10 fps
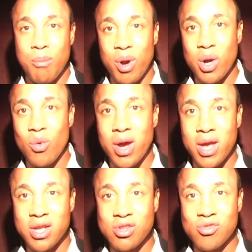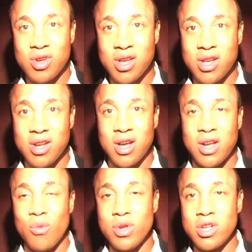breakaway industry and uh,
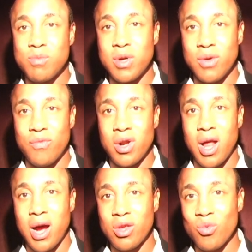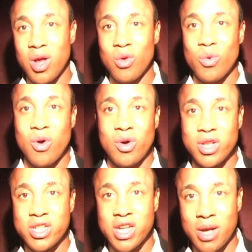that we just put in Foot Locker as well as we're going
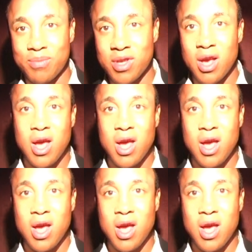in Champs